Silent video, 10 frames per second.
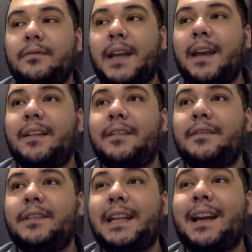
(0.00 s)

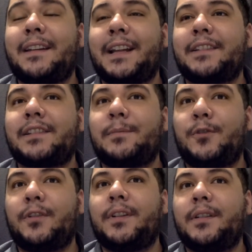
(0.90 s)
And he kind of gets some
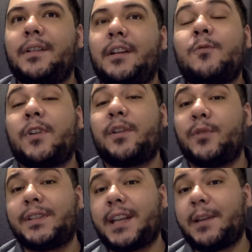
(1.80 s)
more
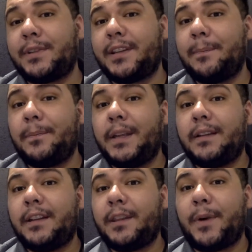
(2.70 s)
one-on-one time with them
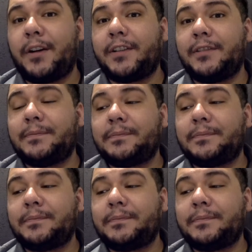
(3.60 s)
in the manga.